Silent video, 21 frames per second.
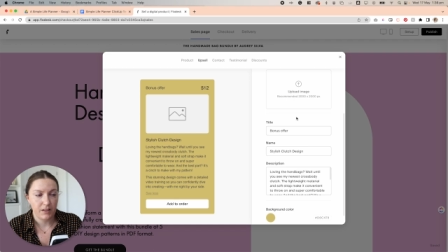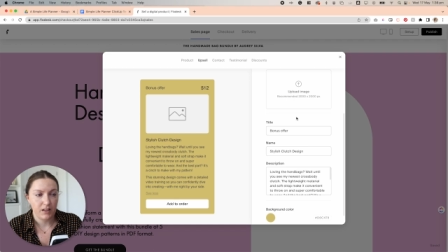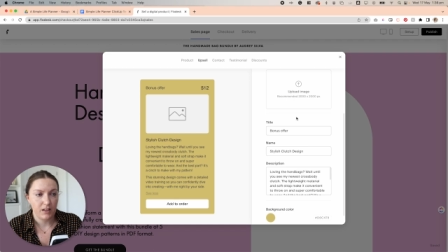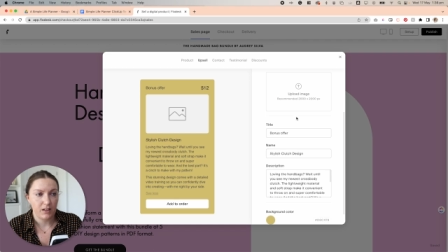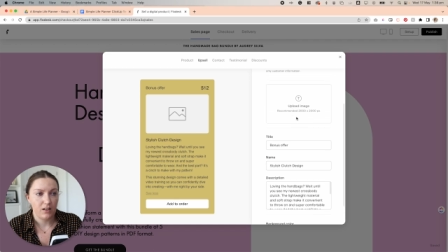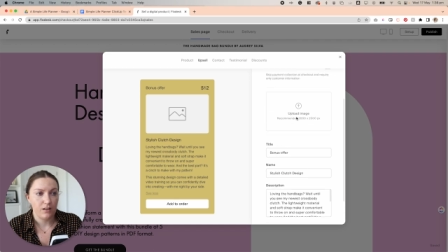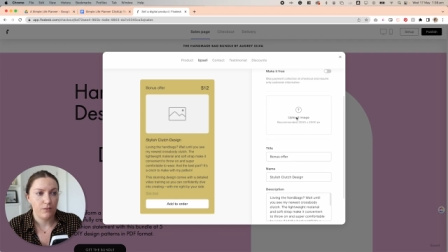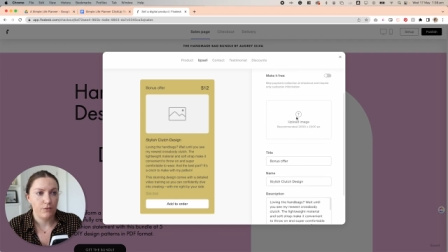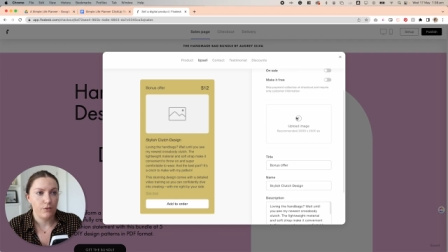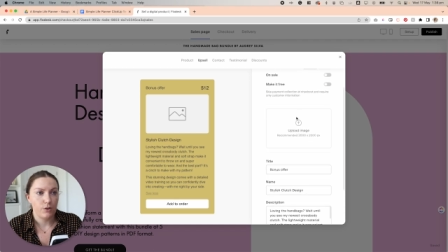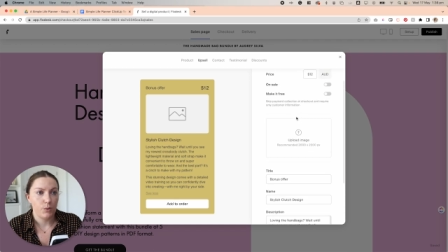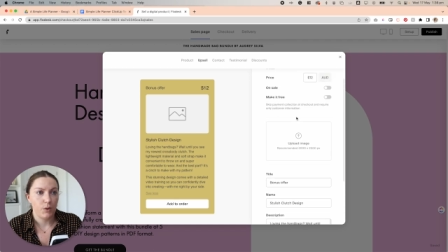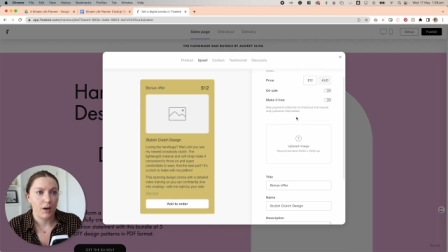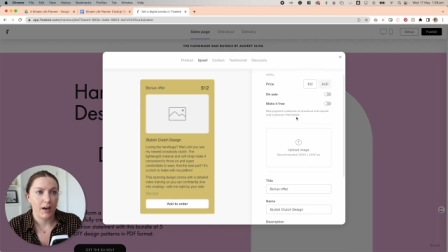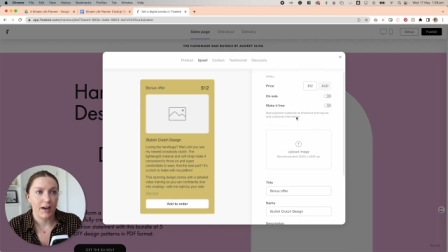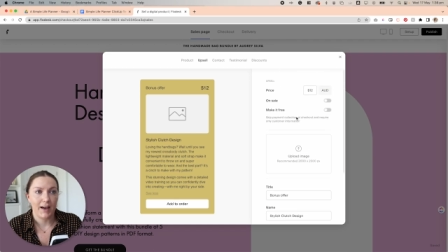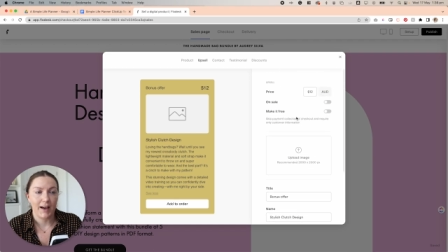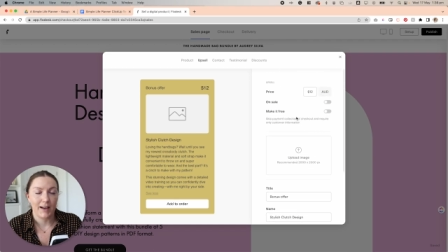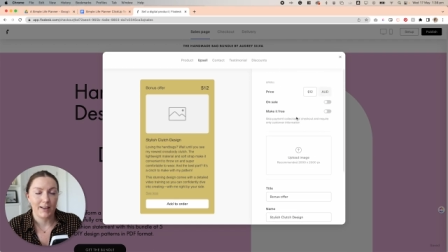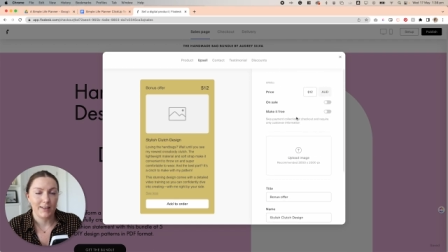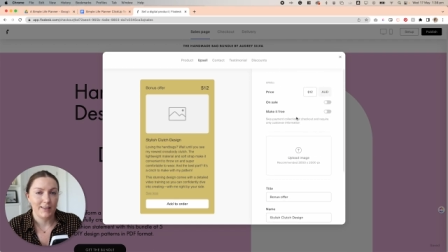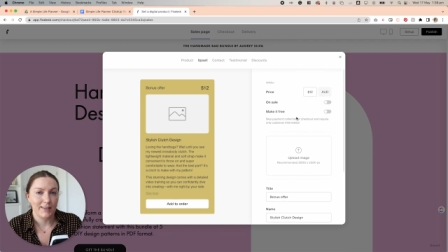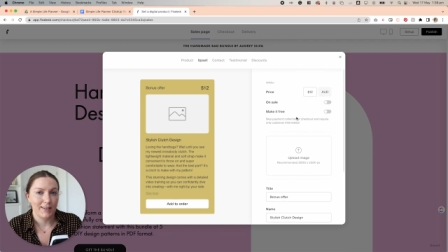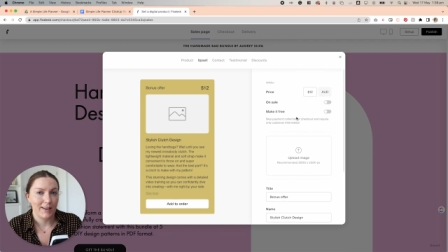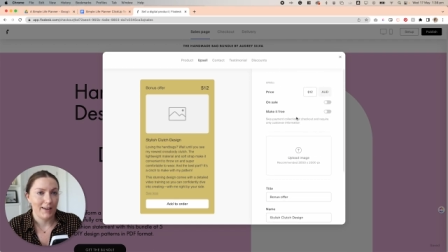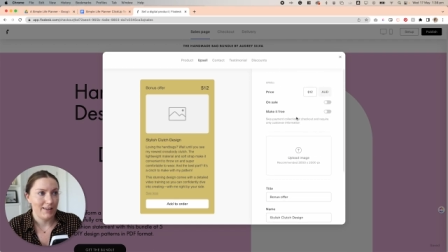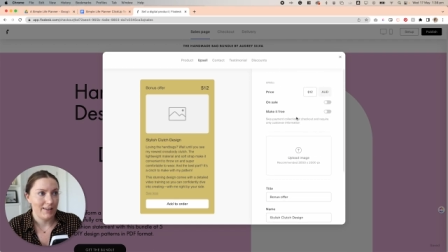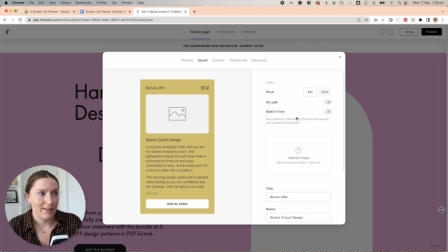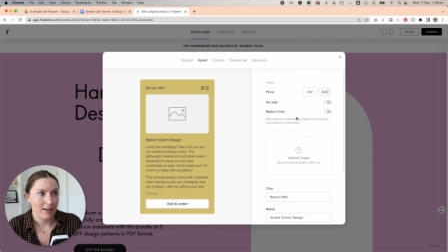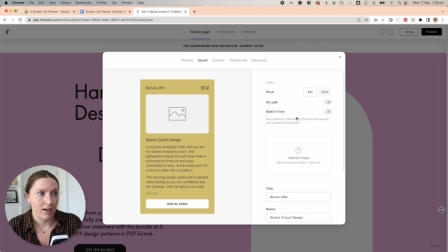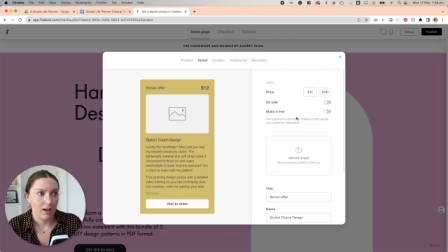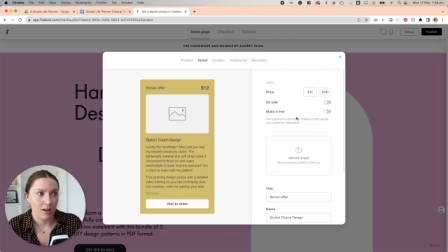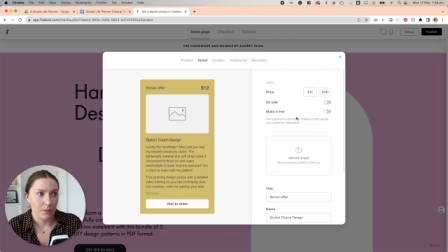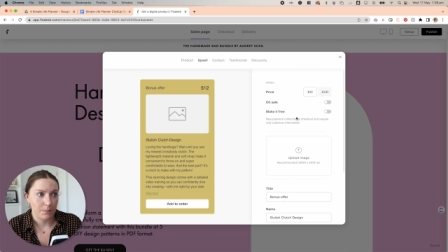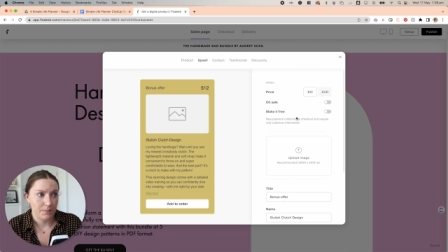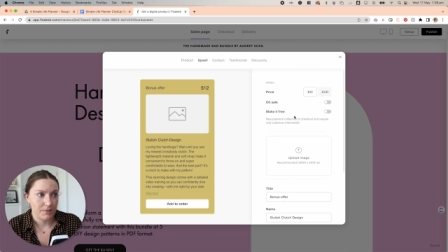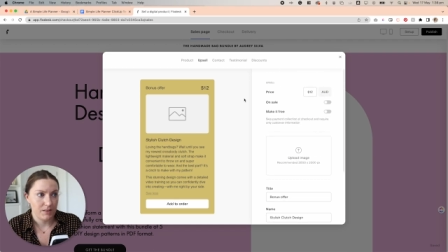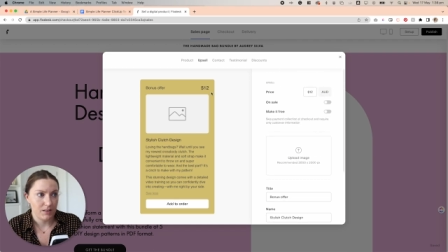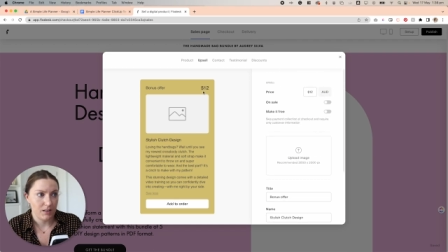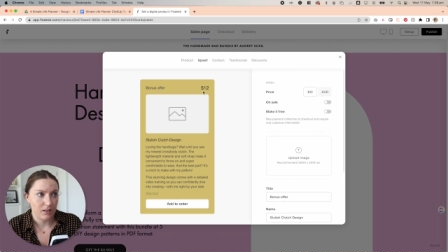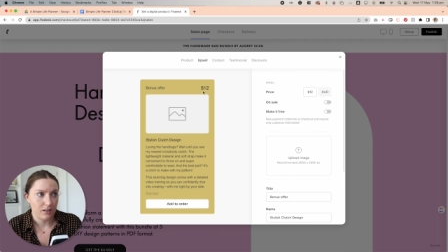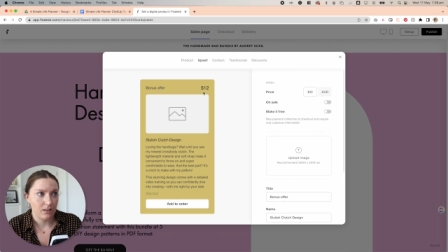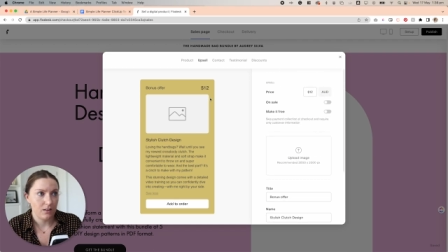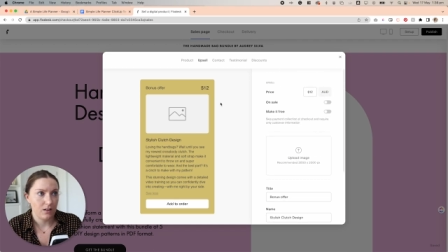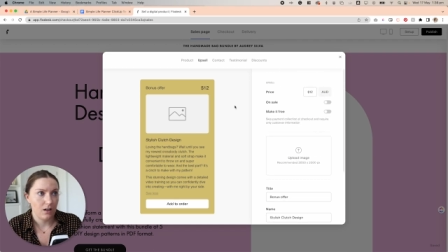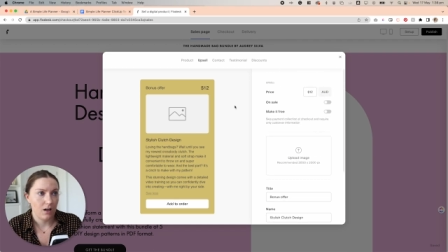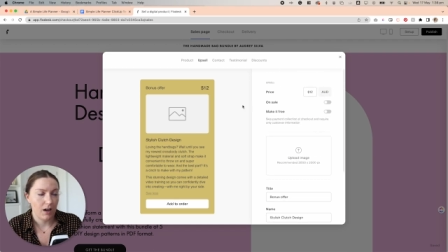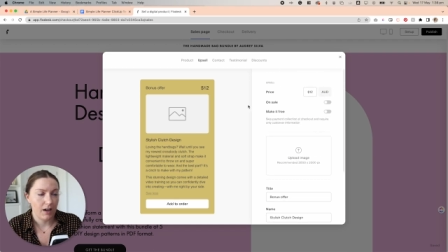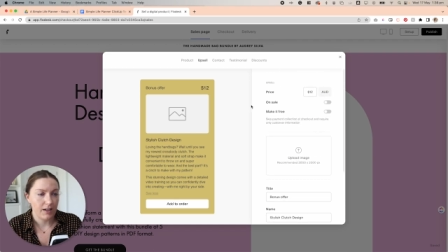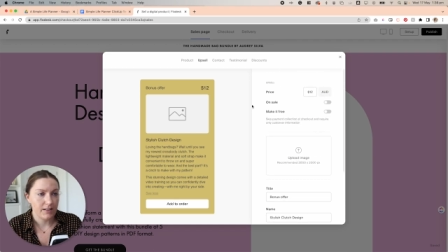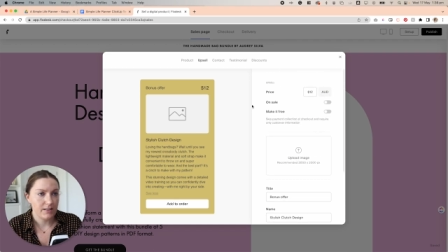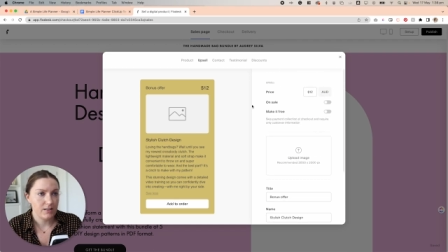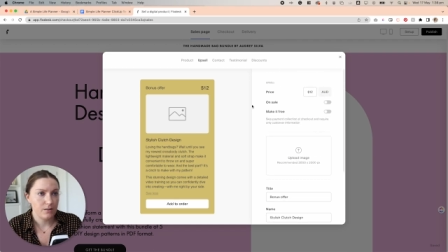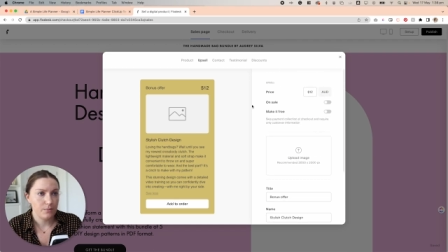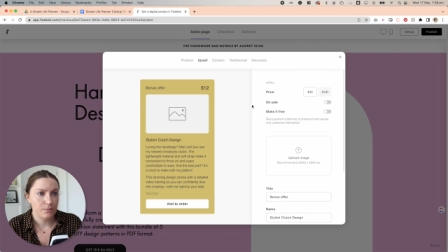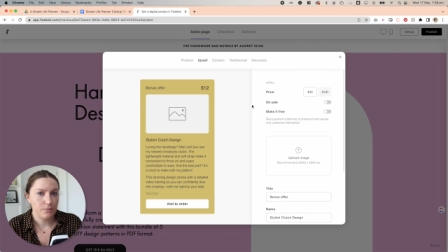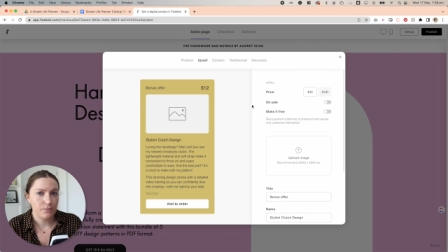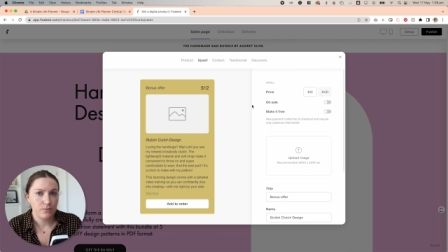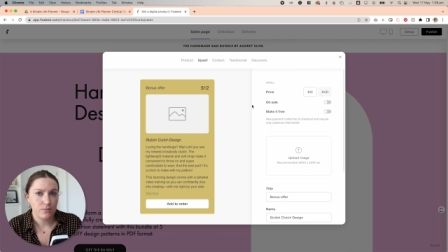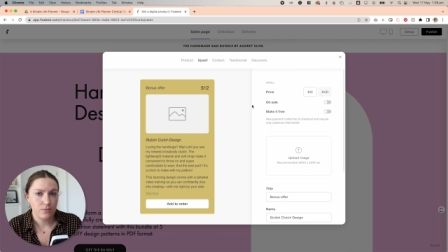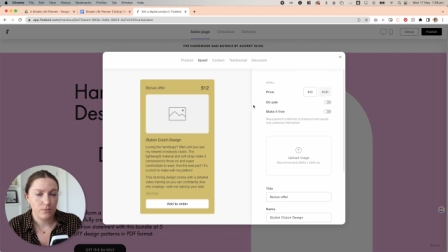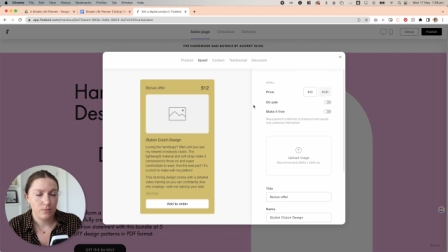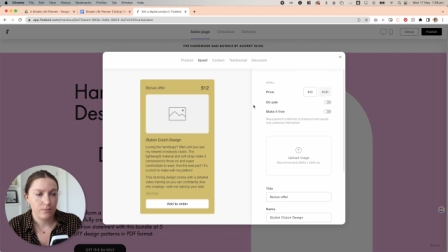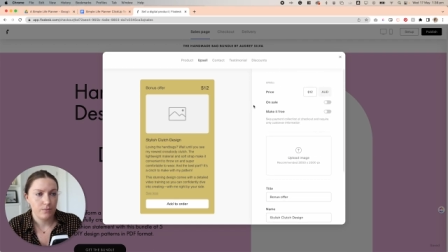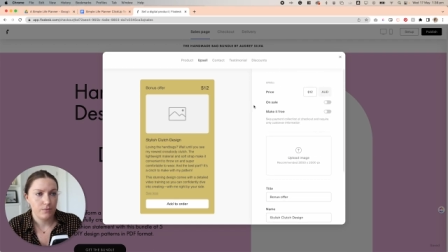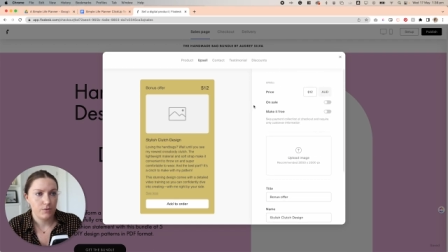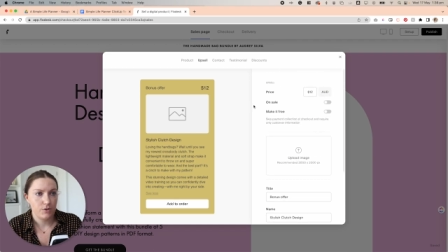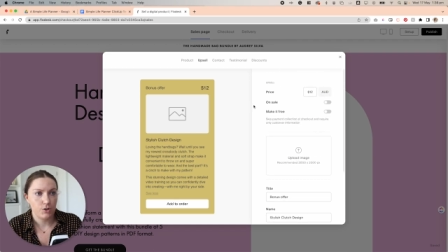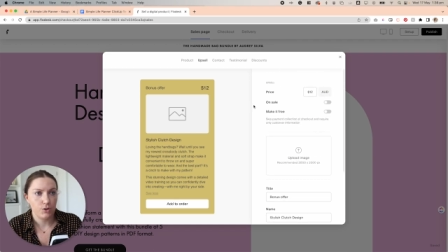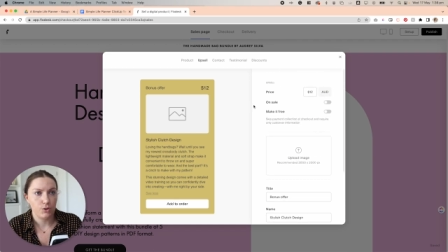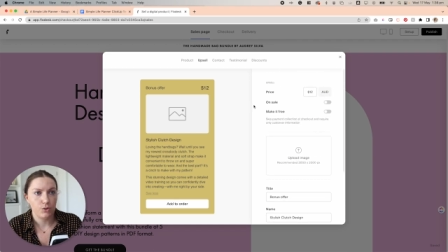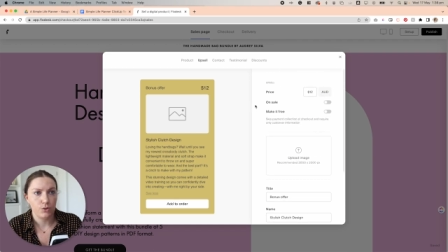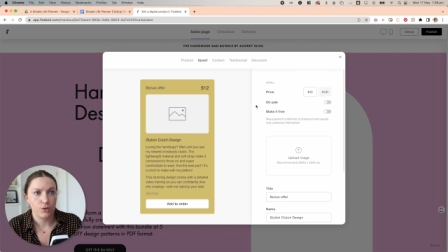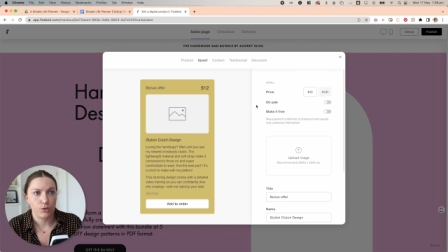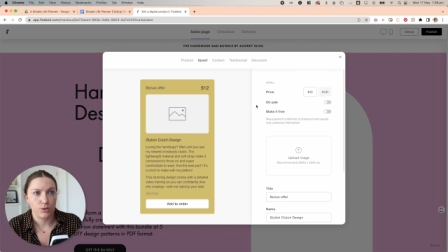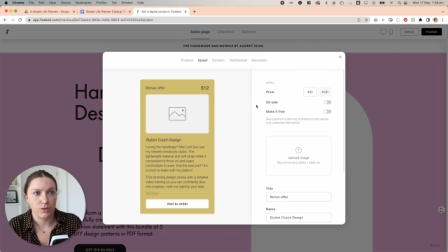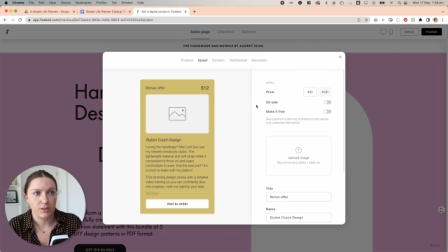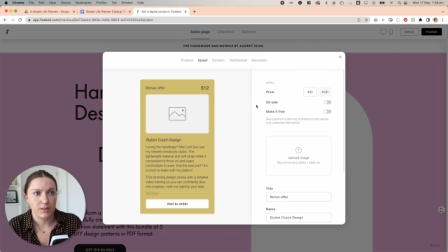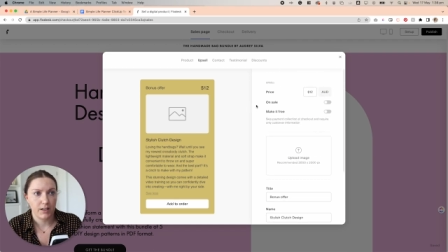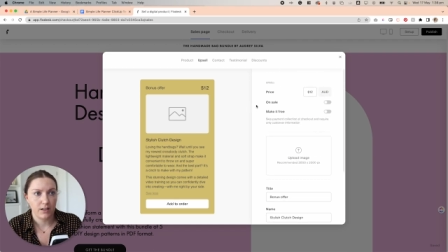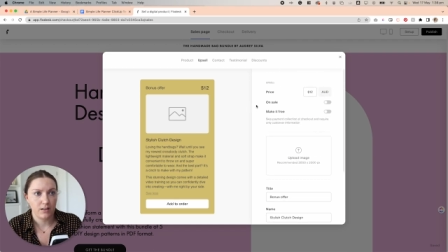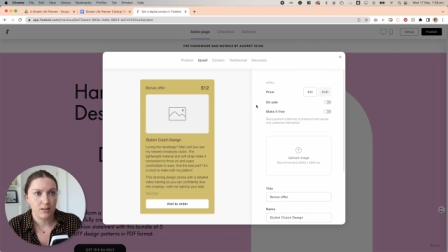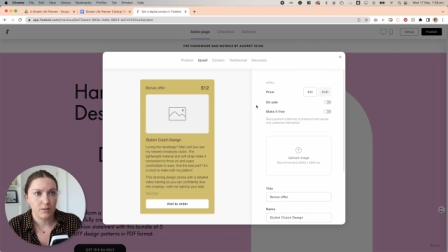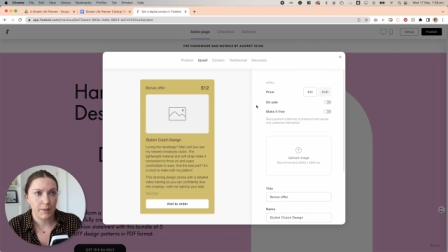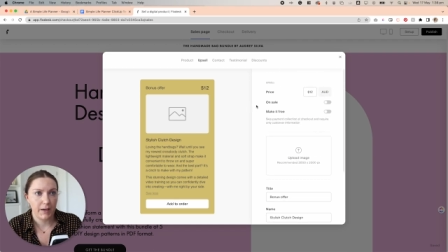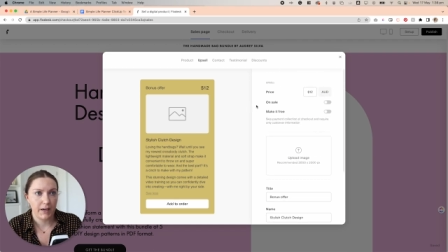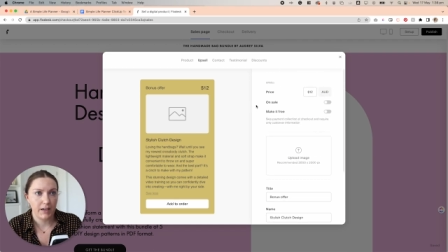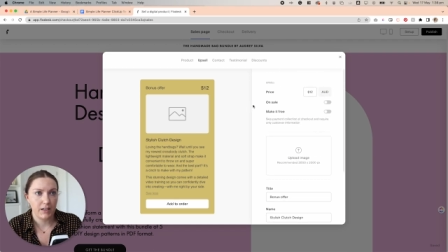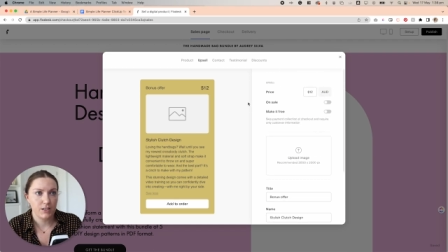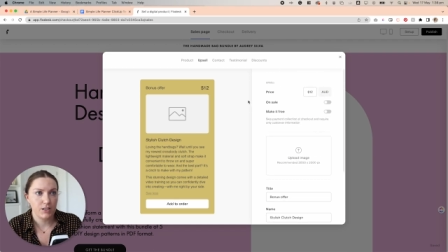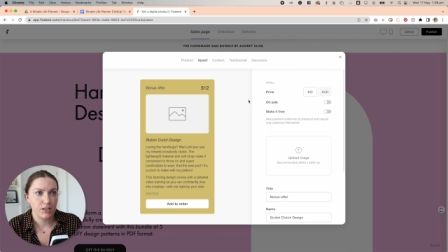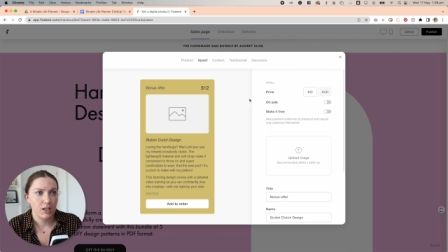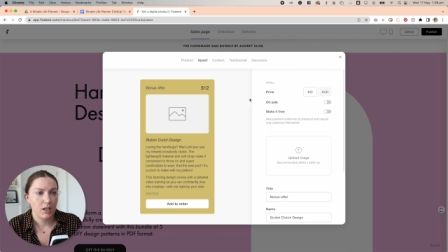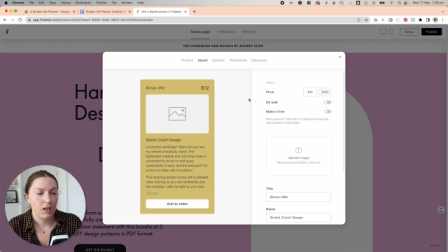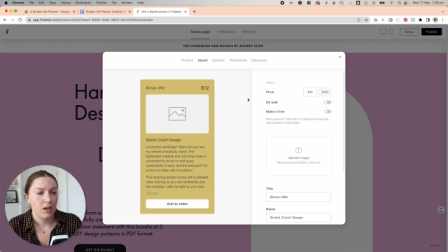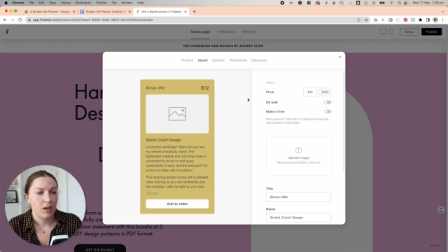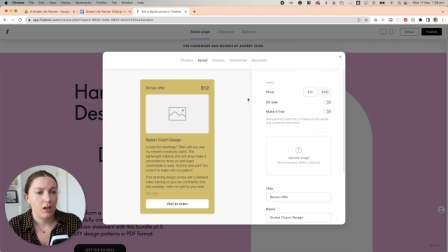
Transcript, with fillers: thing if you are adding a upsell item to your sales page.